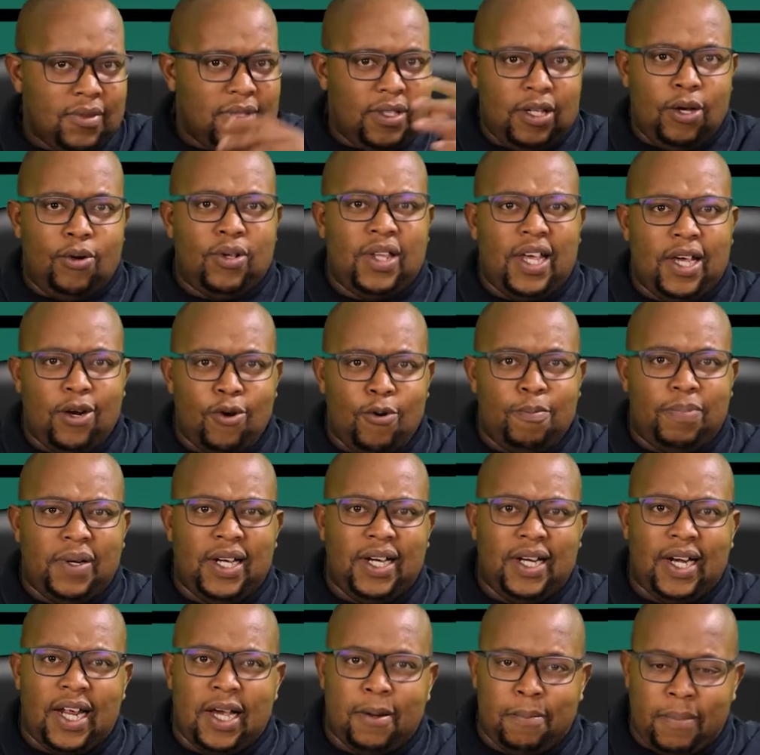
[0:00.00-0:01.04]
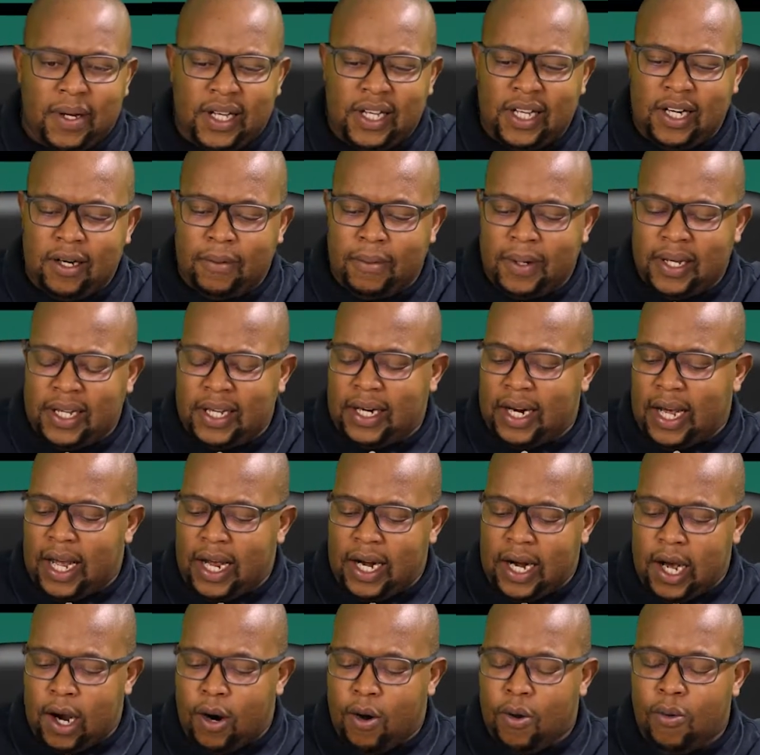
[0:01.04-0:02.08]
No, they don't play like Banyana Banyana.
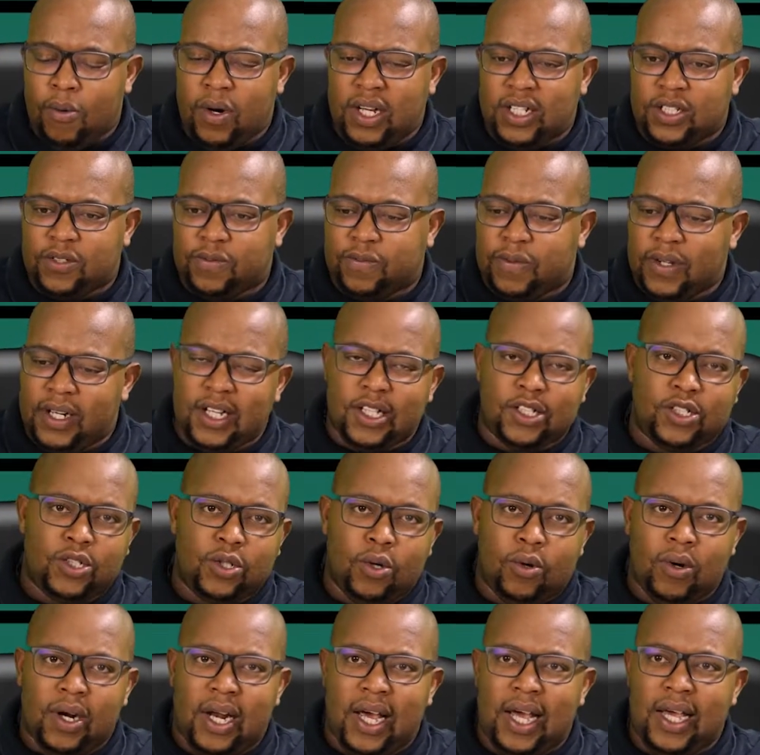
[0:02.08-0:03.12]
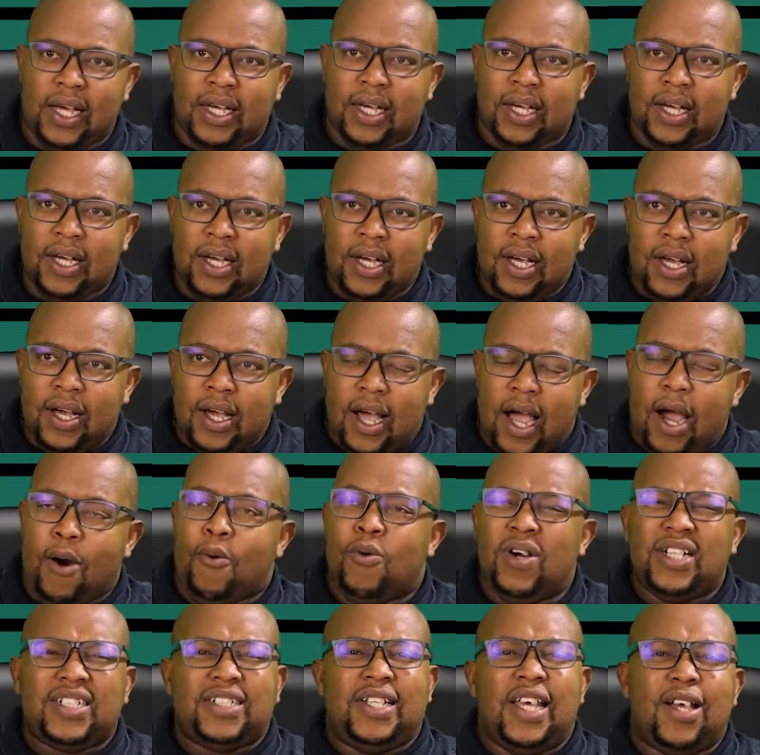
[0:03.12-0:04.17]
And I always feel as though like I
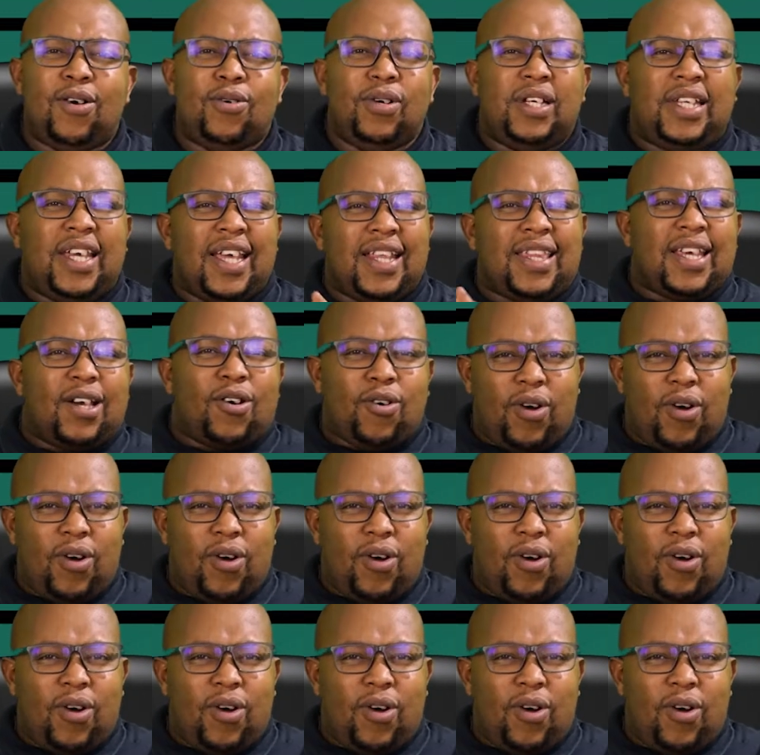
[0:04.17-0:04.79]
wish they could get the